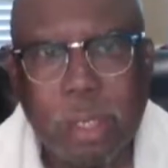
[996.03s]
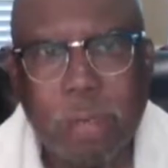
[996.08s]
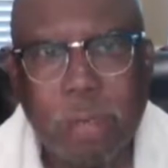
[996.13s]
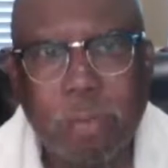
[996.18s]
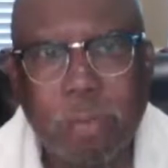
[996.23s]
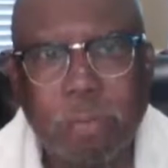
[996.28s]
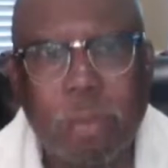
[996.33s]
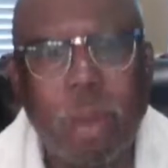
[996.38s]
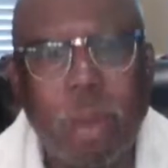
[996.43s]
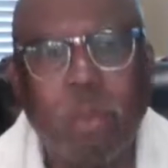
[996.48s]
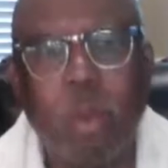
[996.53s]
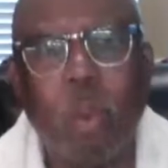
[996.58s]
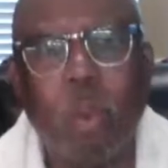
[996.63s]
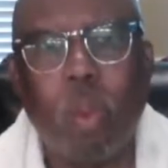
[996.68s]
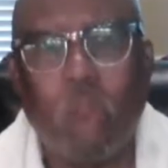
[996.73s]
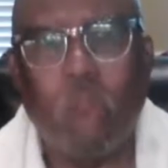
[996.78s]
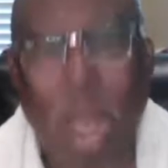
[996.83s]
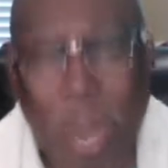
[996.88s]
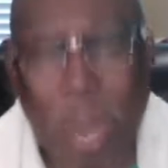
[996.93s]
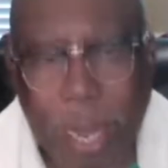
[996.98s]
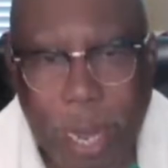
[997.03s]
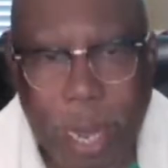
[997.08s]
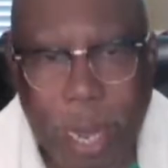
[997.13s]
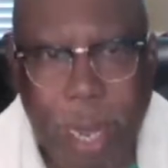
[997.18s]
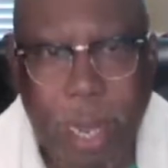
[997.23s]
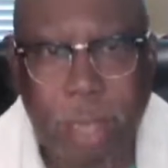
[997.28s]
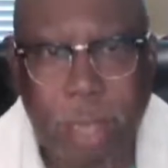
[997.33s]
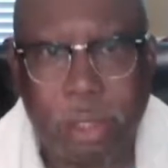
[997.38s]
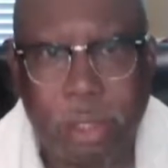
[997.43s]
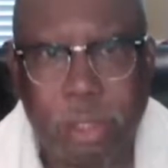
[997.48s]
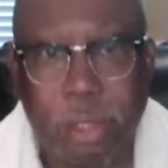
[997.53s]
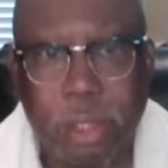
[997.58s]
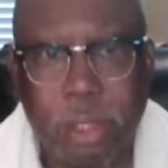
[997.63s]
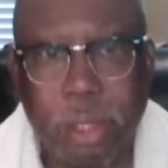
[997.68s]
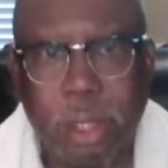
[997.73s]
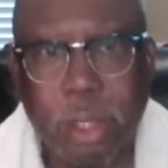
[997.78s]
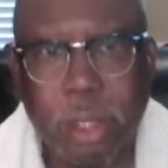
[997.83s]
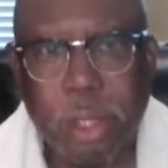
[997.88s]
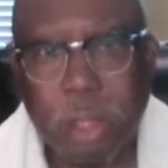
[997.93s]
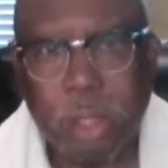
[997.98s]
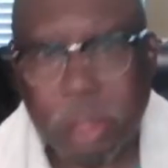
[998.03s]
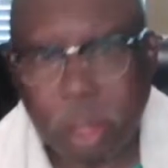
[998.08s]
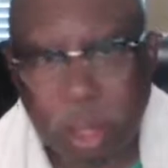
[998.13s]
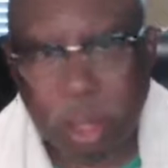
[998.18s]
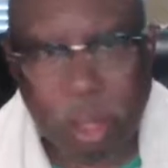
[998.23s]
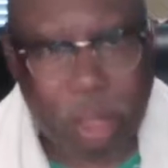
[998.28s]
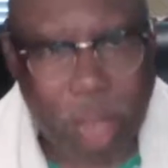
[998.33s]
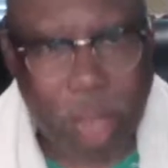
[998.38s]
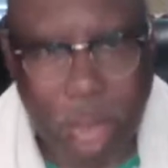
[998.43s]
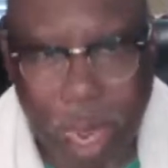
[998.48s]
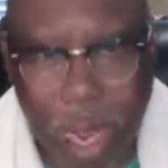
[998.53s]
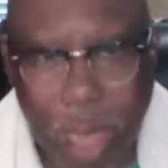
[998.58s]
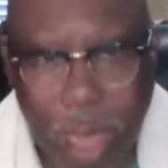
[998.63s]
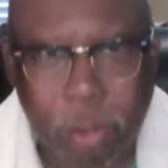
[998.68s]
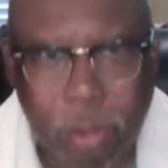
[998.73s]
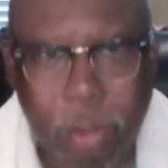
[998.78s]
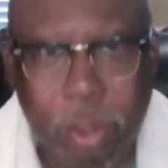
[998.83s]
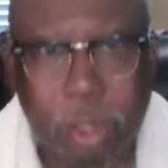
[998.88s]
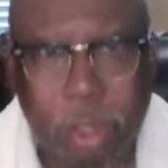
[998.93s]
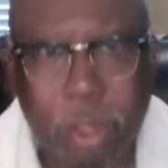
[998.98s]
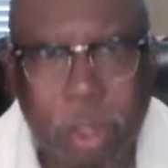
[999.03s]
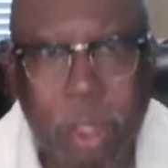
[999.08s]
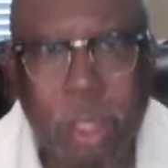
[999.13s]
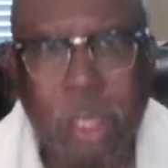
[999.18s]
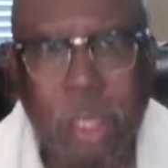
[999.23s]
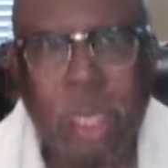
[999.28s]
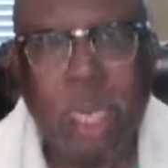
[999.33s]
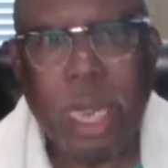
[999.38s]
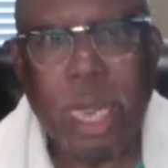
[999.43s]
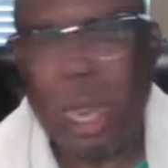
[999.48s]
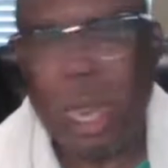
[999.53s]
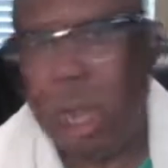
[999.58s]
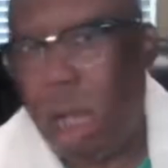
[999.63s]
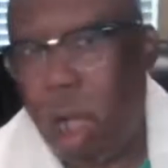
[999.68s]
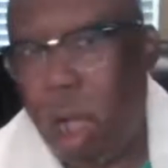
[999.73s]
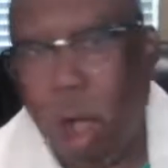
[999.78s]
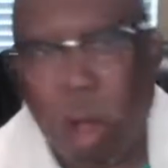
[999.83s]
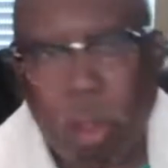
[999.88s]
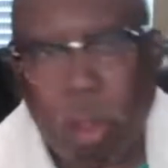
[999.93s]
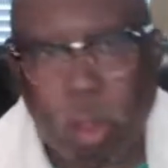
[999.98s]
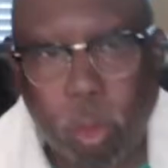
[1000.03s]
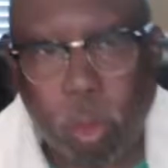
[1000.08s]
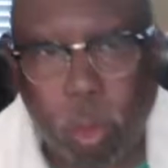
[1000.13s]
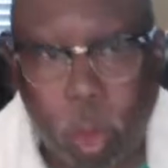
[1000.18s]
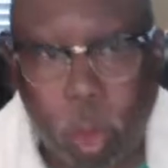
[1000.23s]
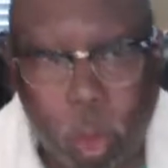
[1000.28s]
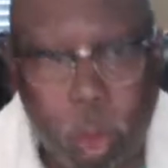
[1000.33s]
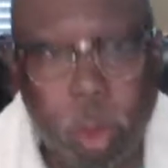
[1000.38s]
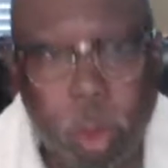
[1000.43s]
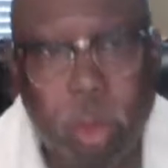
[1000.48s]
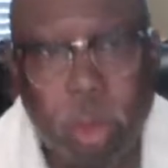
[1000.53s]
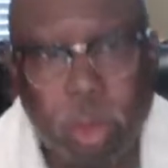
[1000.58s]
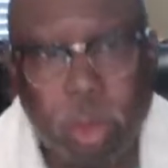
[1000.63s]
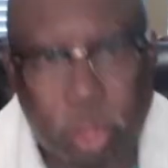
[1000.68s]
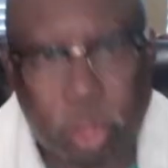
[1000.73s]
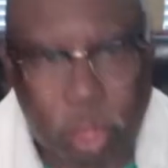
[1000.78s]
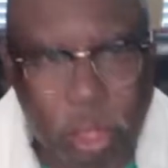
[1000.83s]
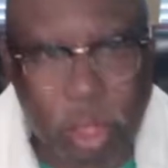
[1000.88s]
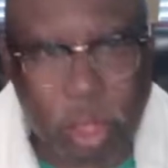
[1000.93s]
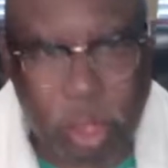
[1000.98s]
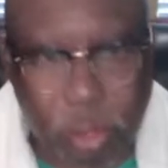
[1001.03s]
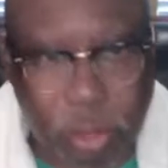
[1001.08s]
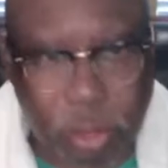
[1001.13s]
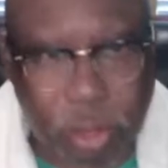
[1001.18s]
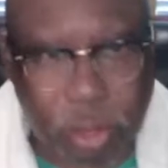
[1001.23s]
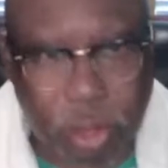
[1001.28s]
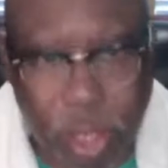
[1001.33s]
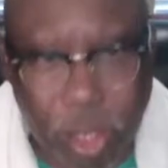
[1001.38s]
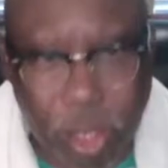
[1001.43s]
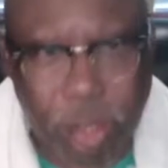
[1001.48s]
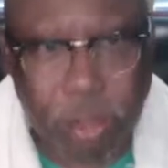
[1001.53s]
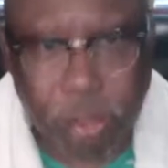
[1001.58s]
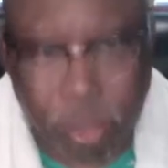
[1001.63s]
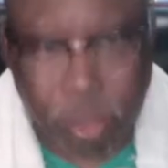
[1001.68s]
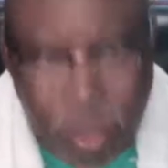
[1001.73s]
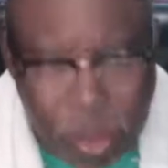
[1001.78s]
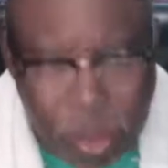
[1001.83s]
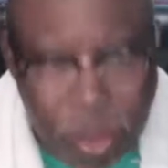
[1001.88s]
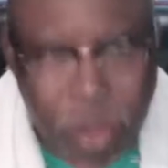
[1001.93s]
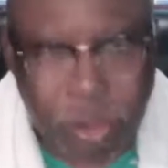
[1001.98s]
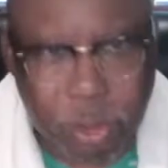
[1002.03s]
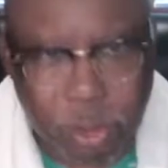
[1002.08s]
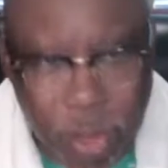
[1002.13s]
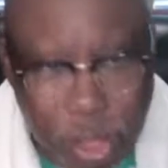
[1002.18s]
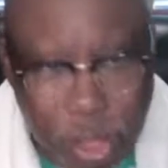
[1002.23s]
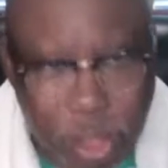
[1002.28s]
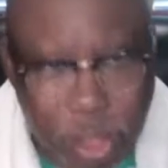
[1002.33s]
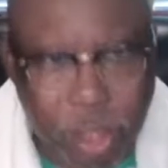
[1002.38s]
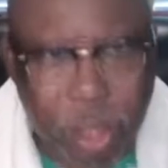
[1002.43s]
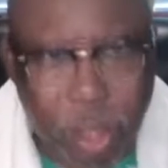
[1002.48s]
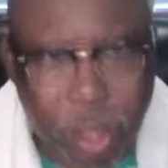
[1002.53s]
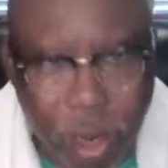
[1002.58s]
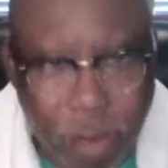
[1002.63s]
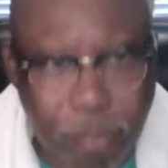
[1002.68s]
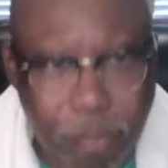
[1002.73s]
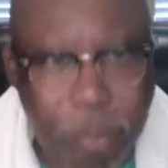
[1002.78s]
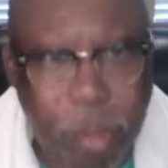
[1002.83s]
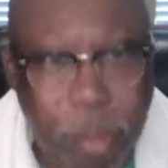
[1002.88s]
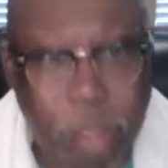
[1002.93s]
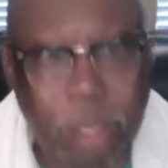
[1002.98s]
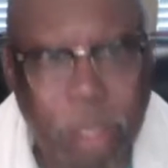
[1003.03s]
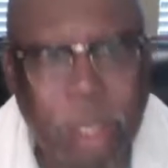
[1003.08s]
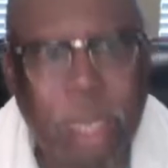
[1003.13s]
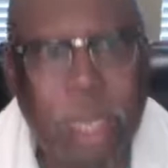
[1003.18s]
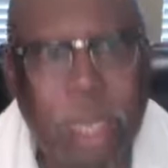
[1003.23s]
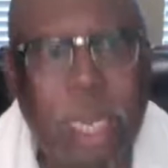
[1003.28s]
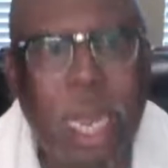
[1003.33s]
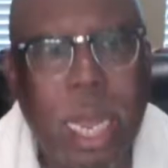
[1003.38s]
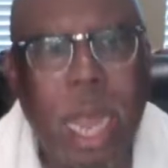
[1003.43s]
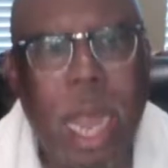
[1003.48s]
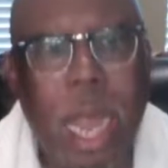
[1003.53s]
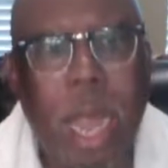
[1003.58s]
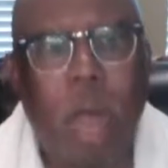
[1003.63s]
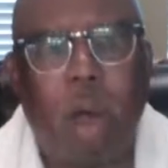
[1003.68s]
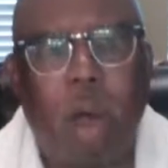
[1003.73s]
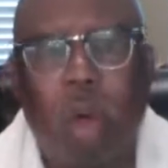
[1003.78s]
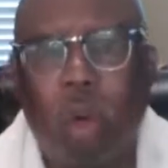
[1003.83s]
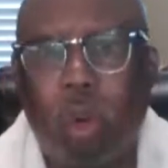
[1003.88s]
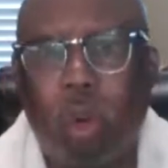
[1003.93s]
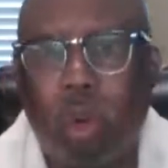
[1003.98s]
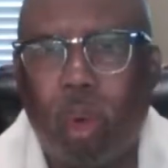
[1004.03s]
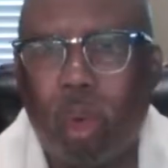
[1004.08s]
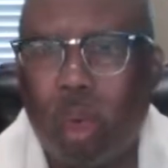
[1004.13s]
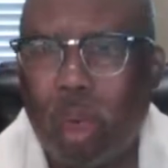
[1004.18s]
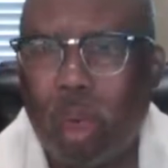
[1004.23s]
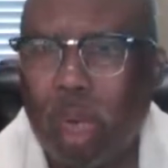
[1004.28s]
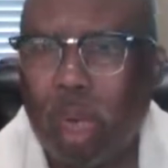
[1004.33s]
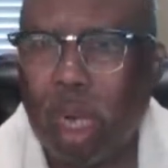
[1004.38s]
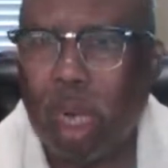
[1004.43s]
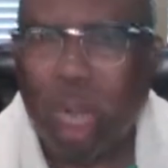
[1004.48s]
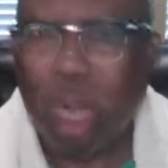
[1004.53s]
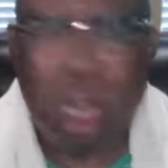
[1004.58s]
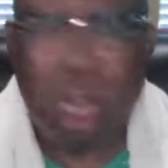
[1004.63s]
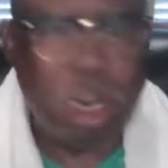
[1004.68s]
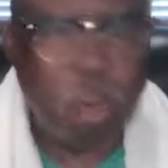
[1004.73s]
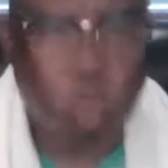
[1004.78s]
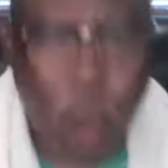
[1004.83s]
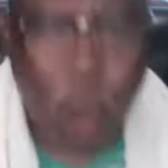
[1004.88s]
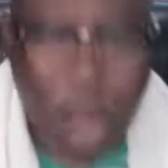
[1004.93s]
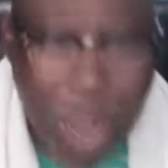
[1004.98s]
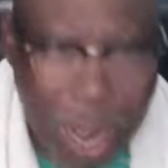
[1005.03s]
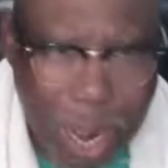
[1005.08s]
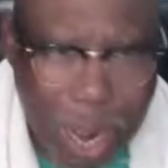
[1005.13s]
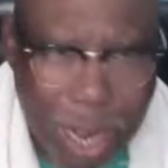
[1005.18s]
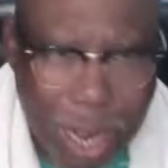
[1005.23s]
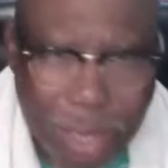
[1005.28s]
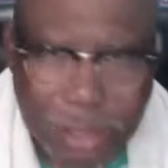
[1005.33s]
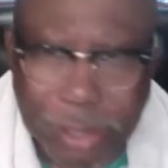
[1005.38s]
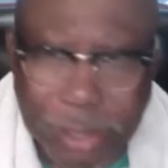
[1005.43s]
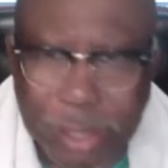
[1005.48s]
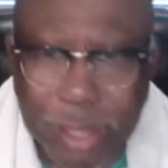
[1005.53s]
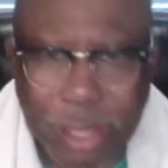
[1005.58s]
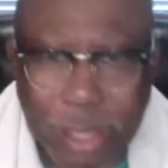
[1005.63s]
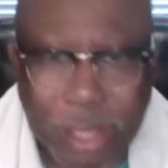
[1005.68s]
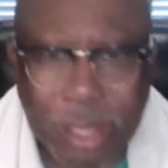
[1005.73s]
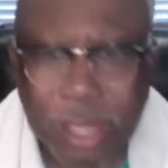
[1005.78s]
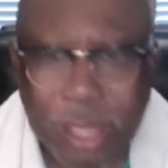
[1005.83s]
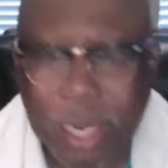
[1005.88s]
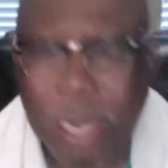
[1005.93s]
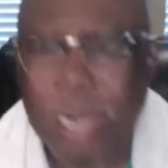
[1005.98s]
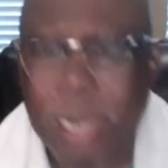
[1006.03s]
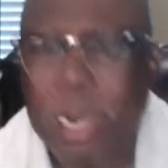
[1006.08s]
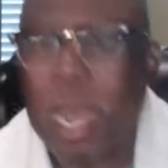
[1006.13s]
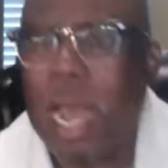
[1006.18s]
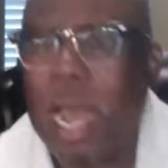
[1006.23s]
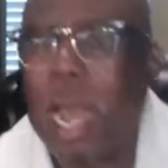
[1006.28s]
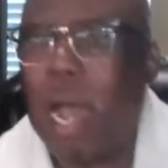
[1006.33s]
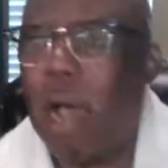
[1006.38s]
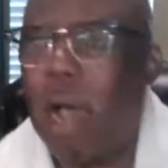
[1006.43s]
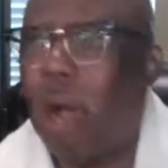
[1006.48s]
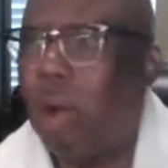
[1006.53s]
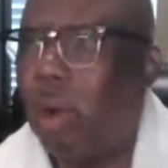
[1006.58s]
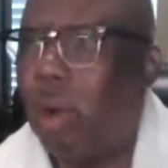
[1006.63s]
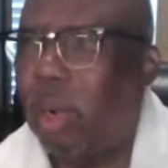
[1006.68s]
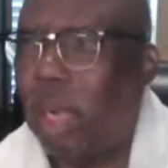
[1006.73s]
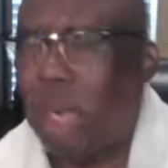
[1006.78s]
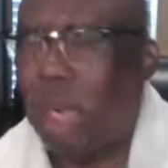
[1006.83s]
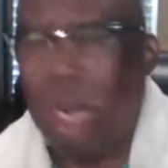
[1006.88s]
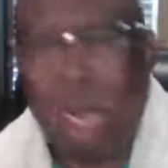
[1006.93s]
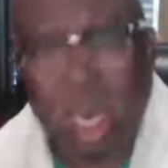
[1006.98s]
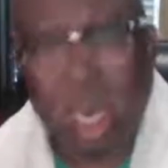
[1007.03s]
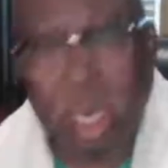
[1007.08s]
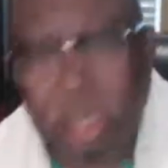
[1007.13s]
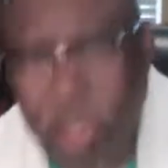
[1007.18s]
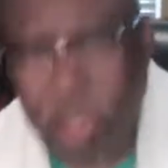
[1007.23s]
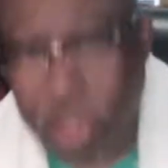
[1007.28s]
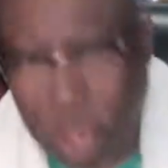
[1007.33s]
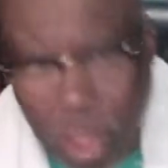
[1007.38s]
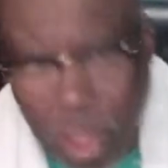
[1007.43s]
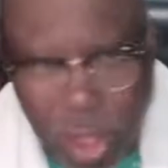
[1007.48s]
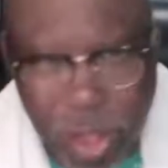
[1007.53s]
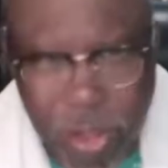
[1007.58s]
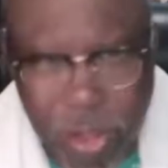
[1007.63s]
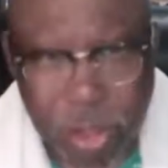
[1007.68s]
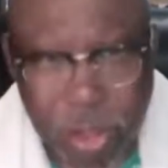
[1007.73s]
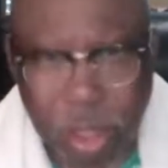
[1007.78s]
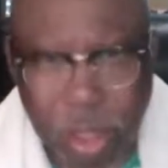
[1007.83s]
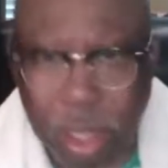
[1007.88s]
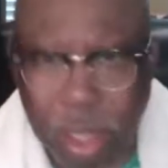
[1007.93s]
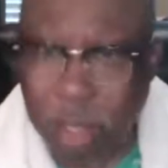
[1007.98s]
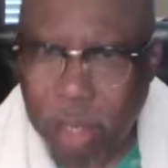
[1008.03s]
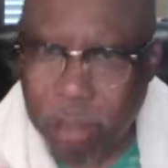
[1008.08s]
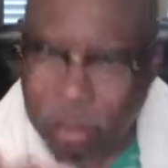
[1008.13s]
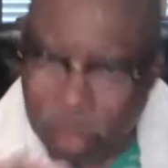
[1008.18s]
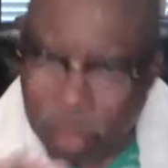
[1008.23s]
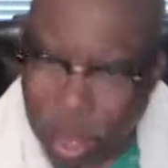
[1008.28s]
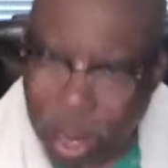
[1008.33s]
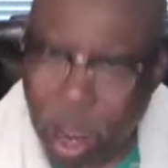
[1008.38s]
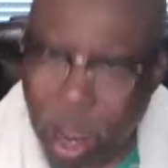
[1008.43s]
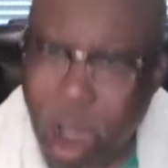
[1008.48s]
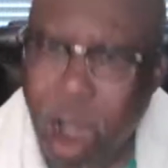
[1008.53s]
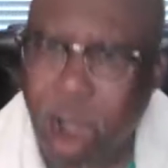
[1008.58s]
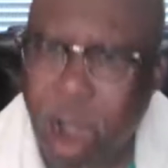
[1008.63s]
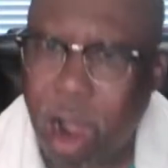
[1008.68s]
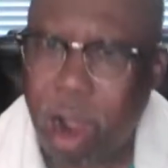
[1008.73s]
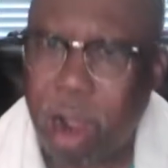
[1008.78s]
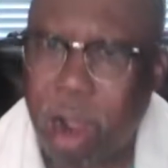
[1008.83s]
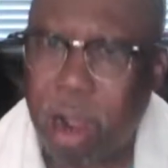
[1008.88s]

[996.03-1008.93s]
from the White House to the Congress and all the rules in the, the city government, how unwise and how unjust they are